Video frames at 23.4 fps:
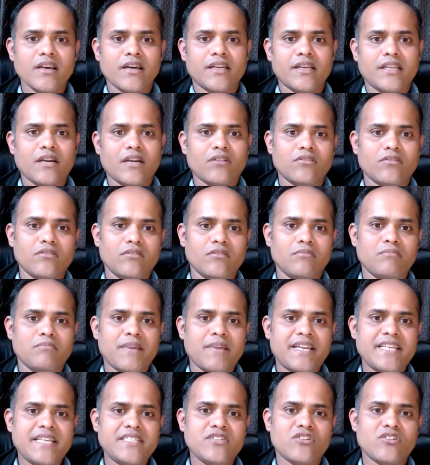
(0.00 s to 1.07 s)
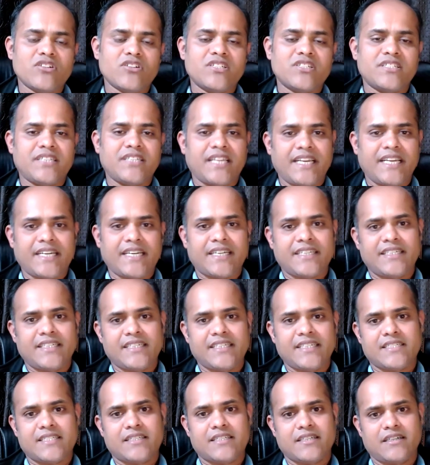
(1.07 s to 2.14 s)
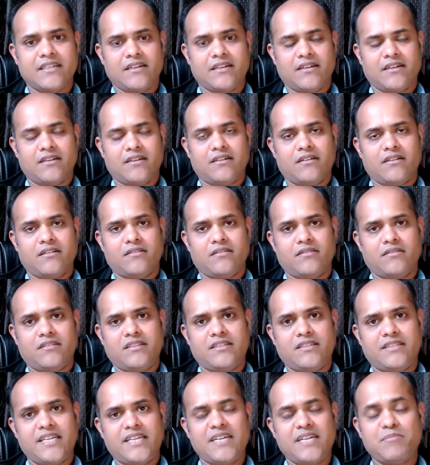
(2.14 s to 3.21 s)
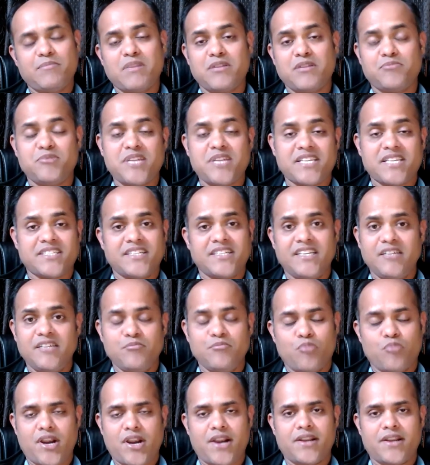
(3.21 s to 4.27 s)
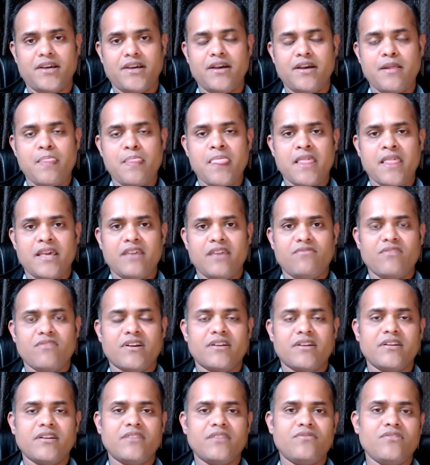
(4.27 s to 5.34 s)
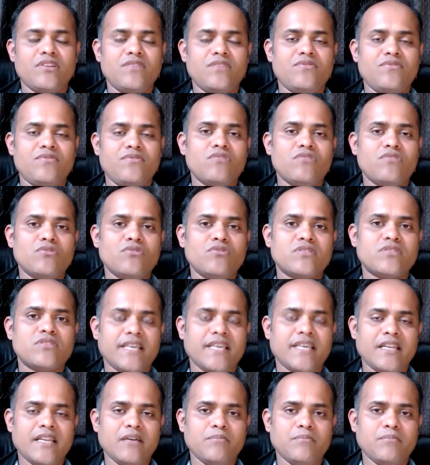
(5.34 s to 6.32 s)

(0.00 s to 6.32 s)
now manage your state. Yes, the state management is extremely important. If you want to scale